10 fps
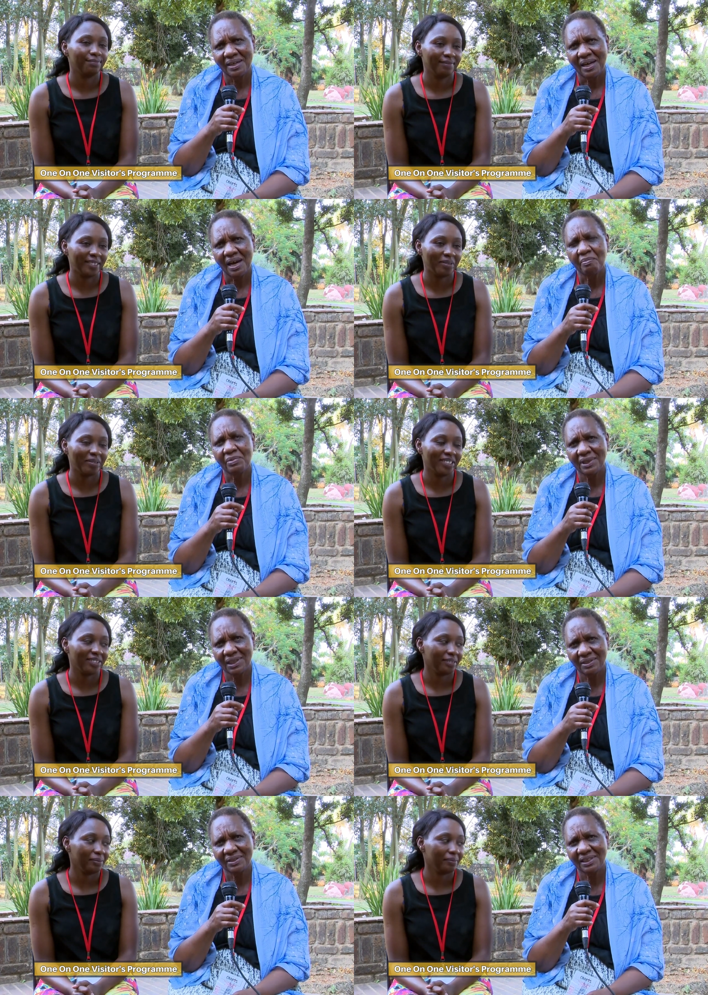Speaker 1: I'm
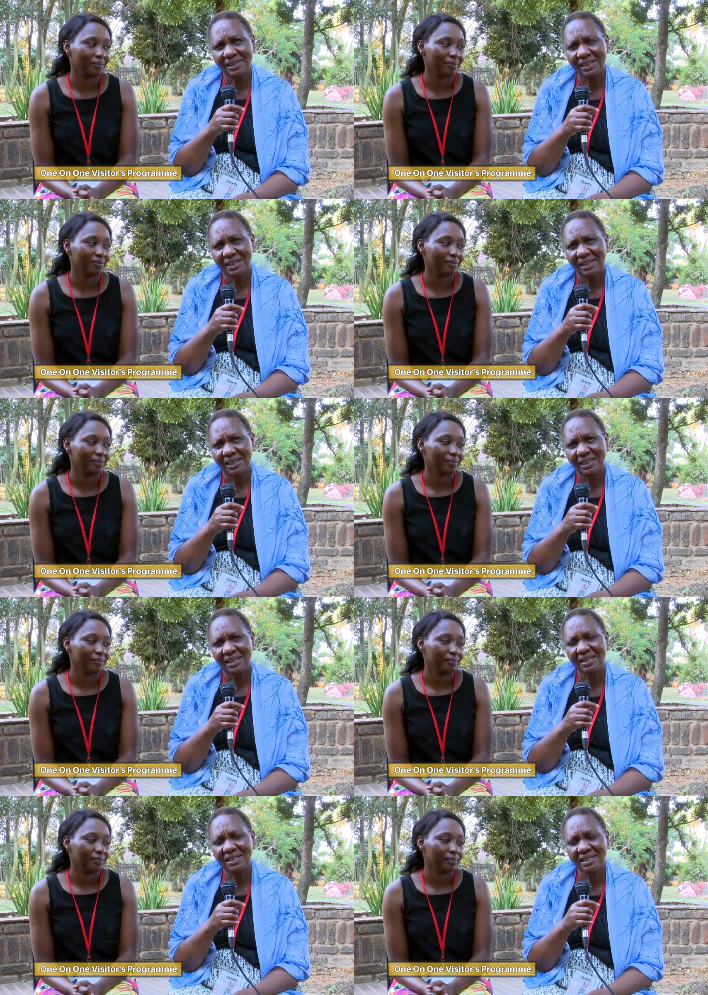healed,
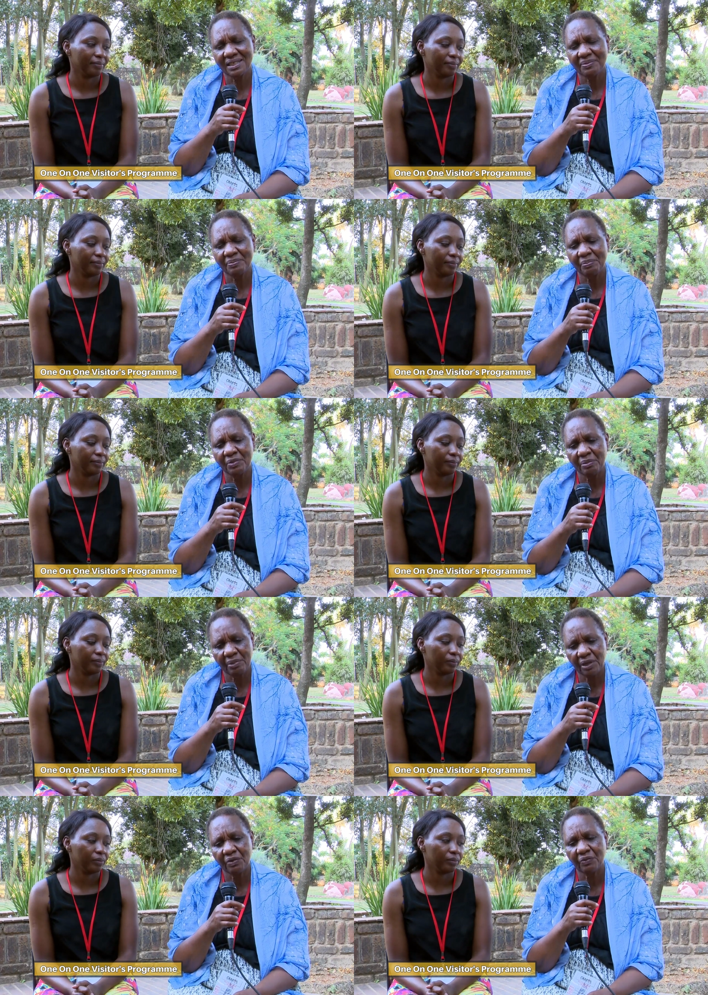and this, the
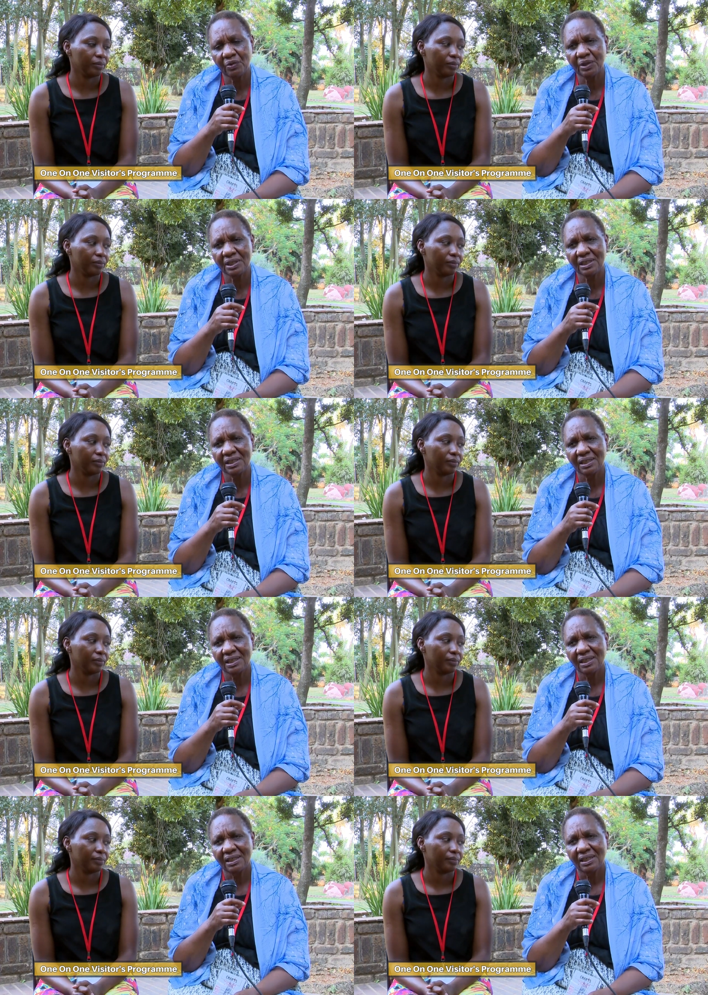man of God
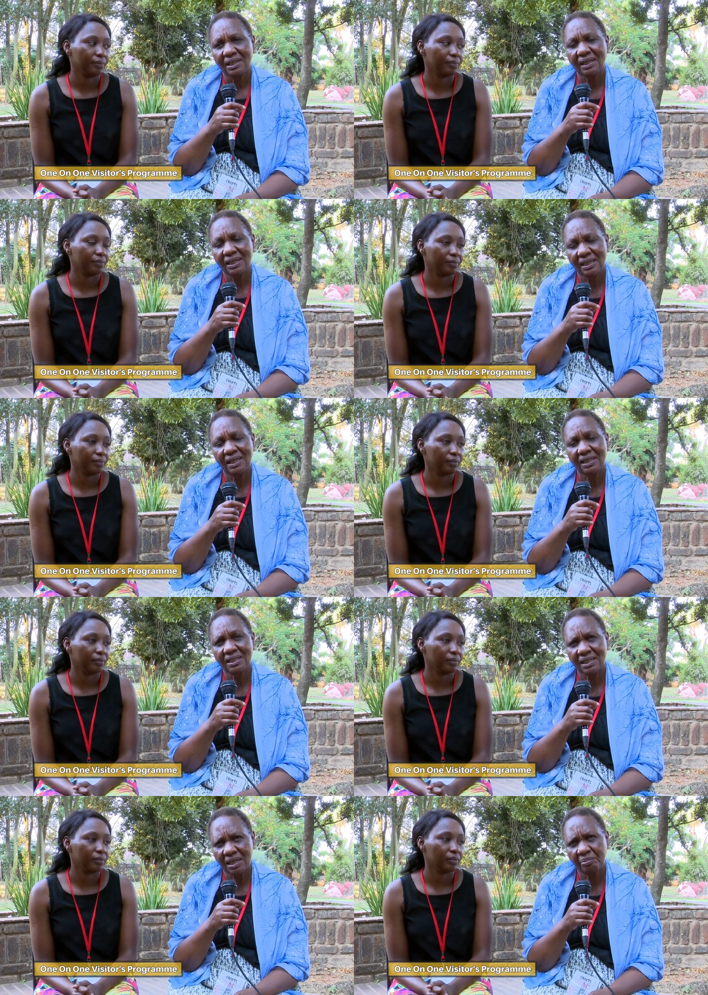really
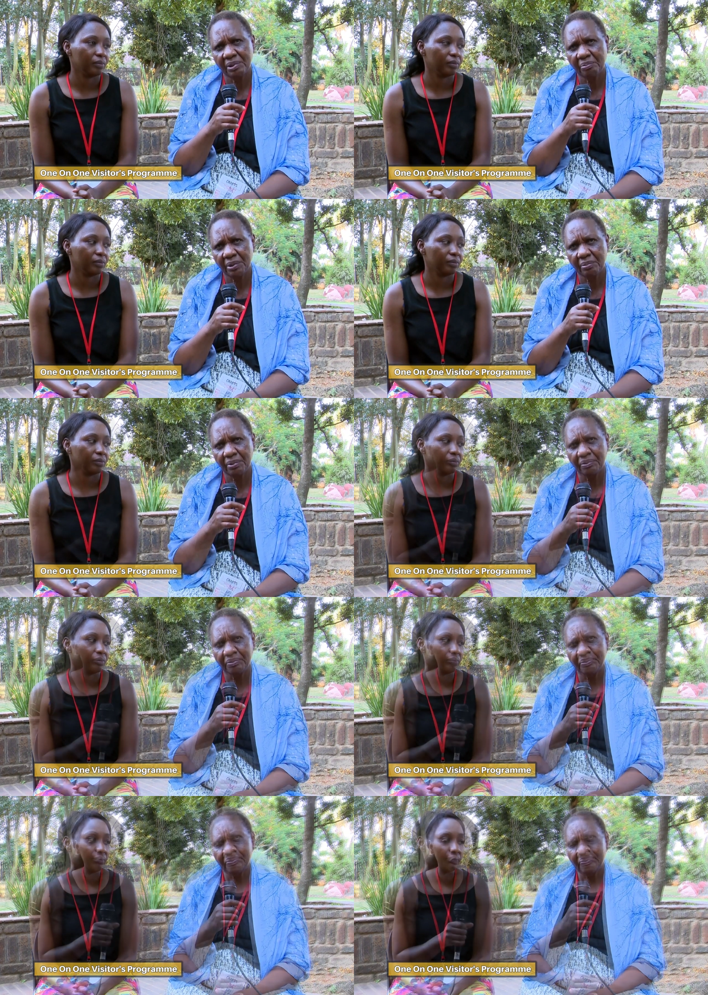is helping people.
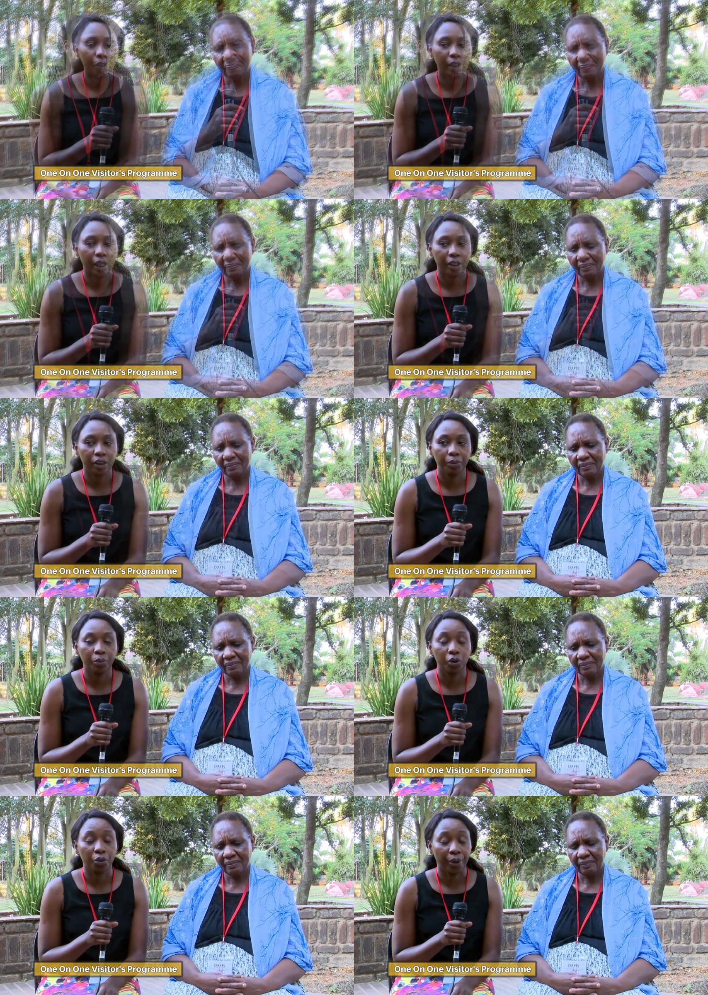
Speaker 2: I would encourage
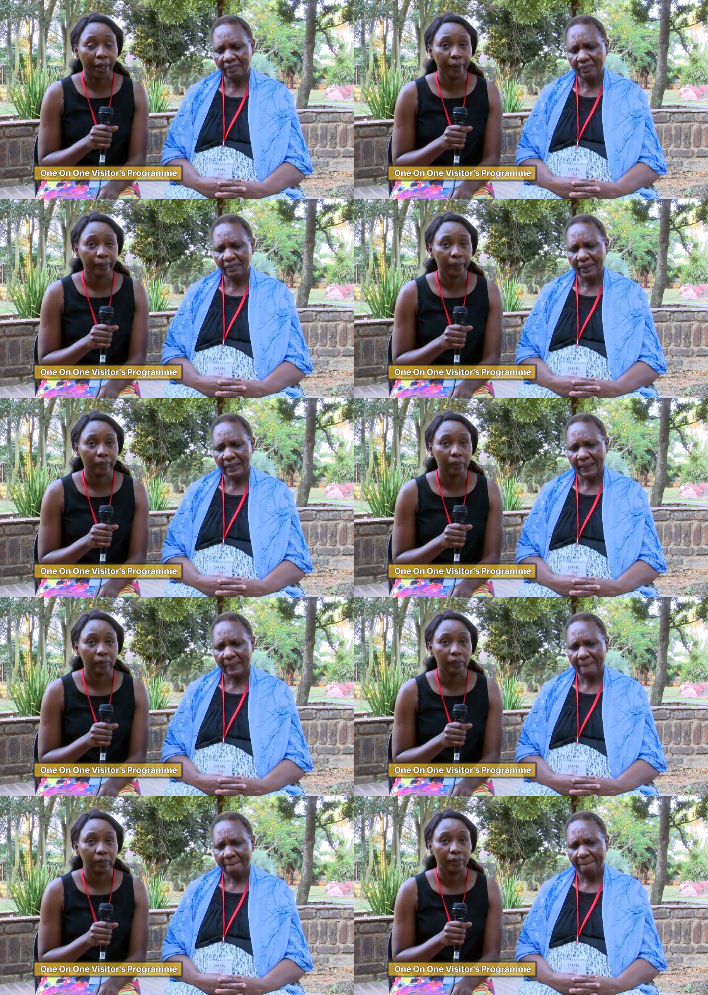people to pray,
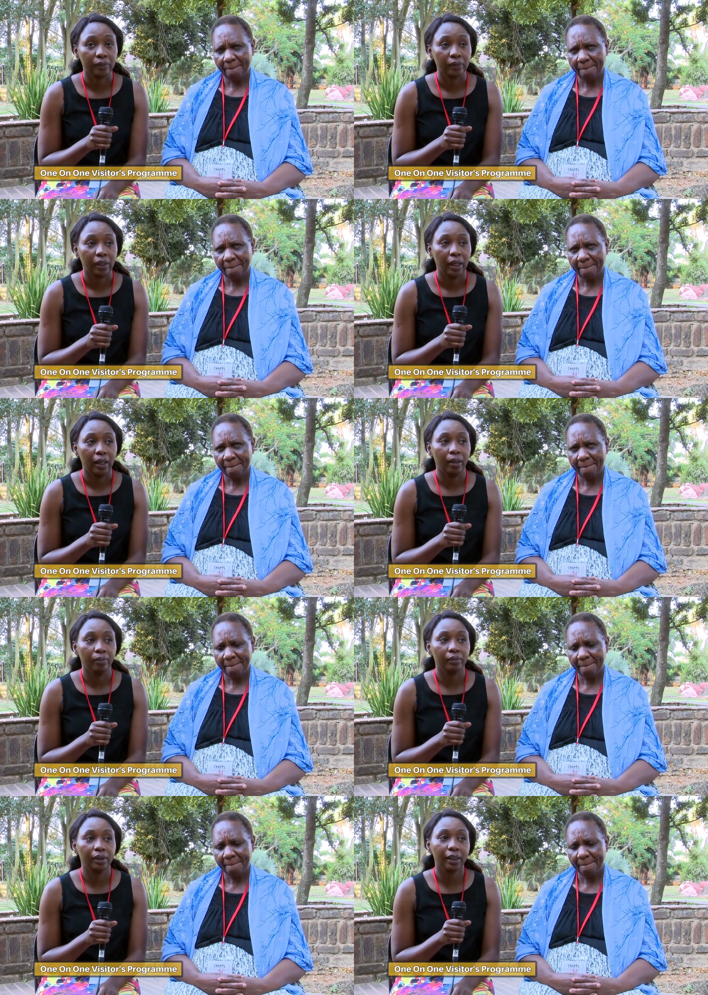
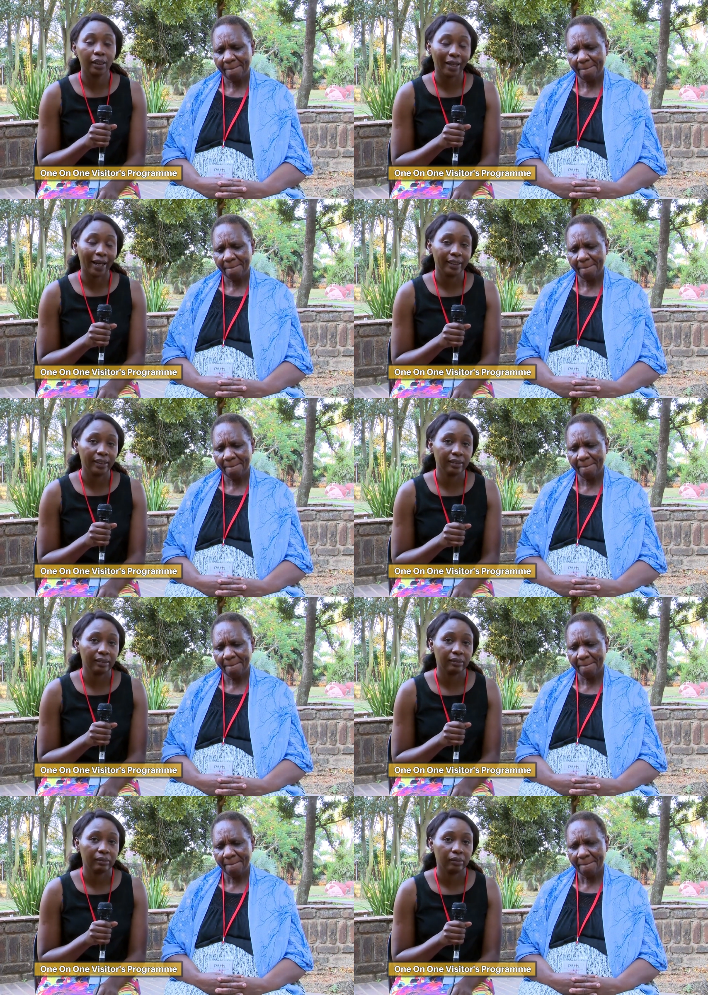um, seek
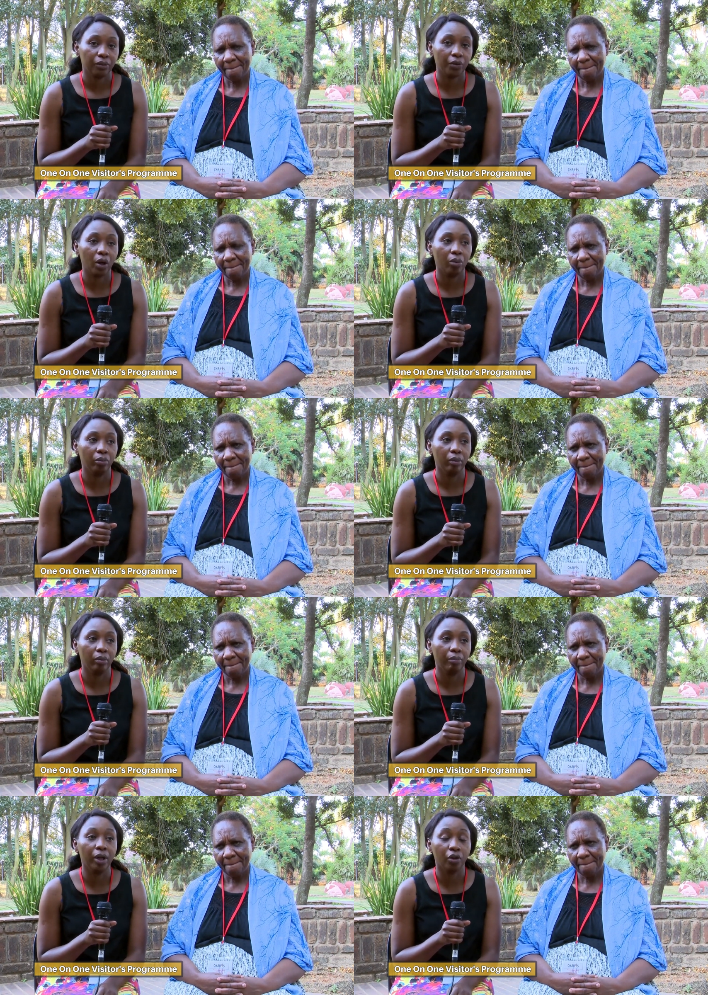guidance from
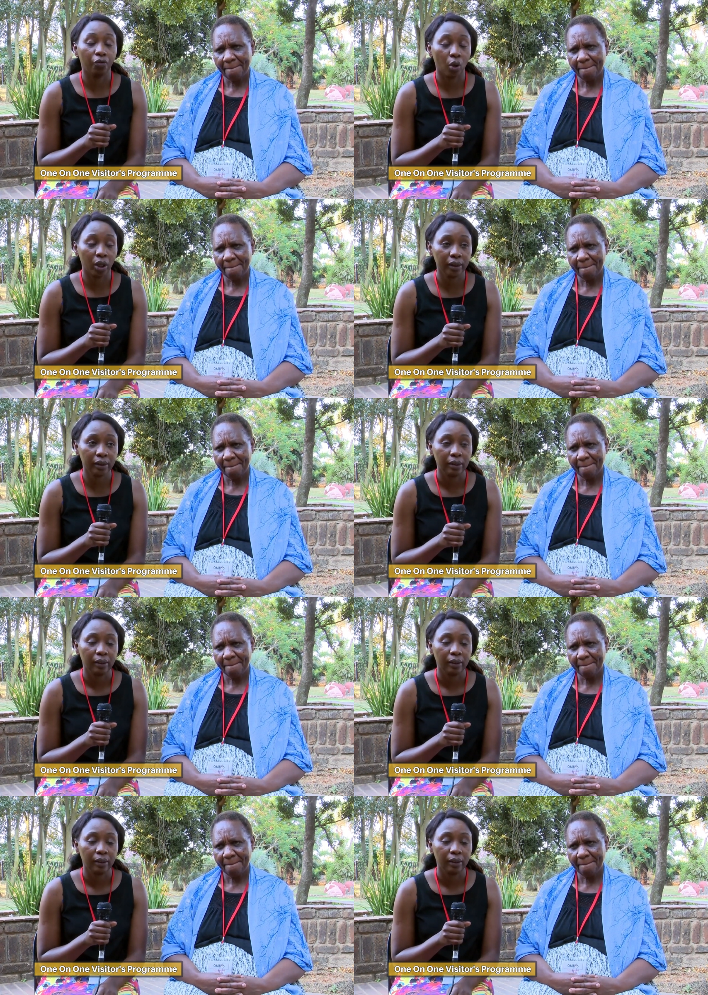men of God.